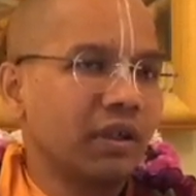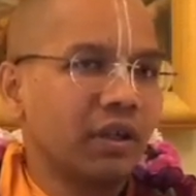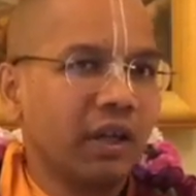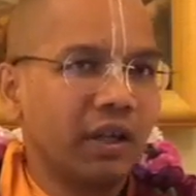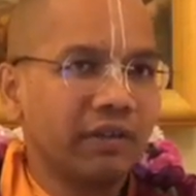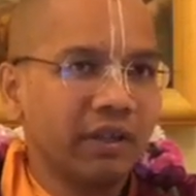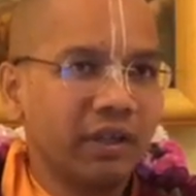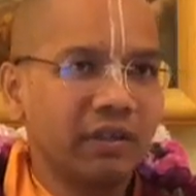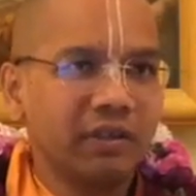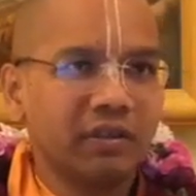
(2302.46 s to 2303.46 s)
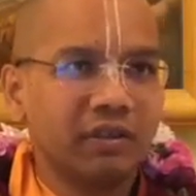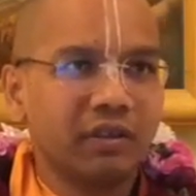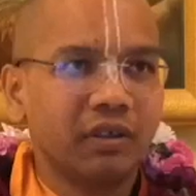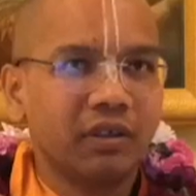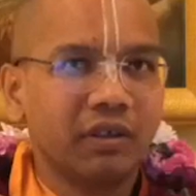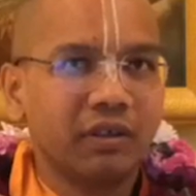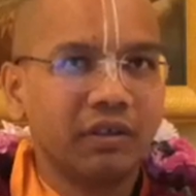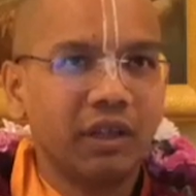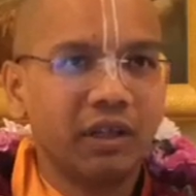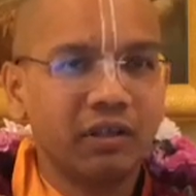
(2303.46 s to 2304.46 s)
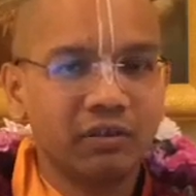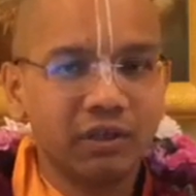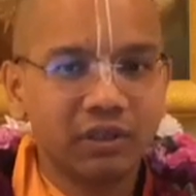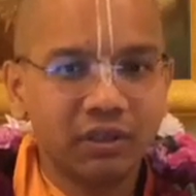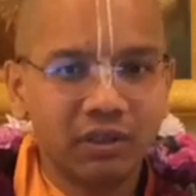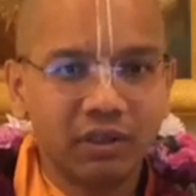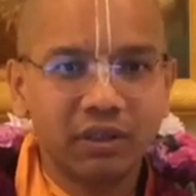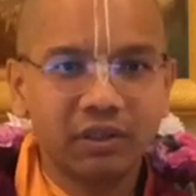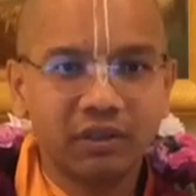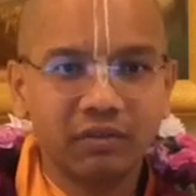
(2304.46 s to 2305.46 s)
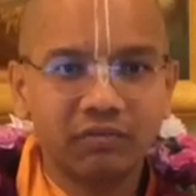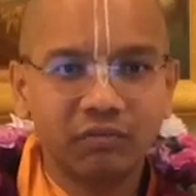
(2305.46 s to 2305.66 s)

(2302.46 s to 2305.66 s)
and then take into consideration